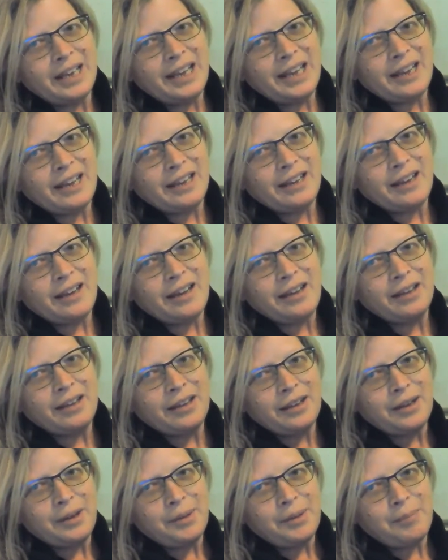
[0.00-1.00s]
Egg.
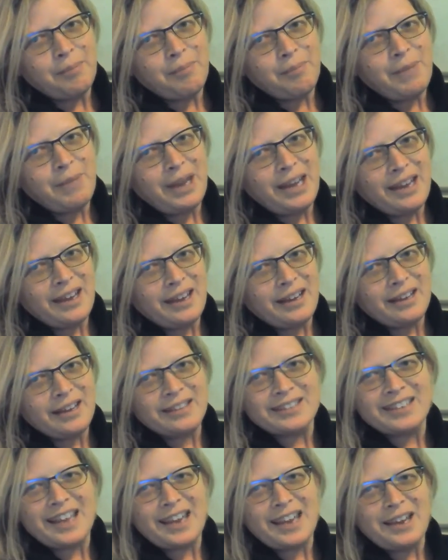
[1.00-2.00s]

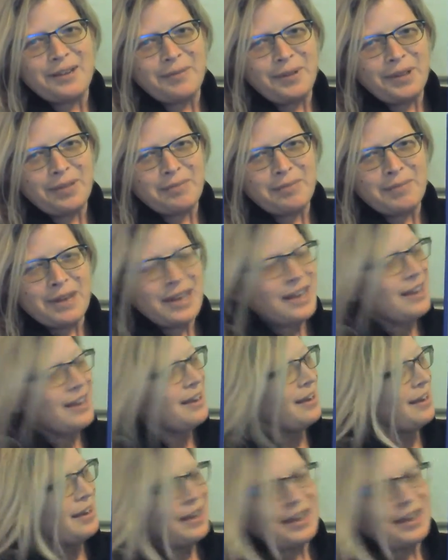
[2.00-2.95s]
Meg. Say it with me.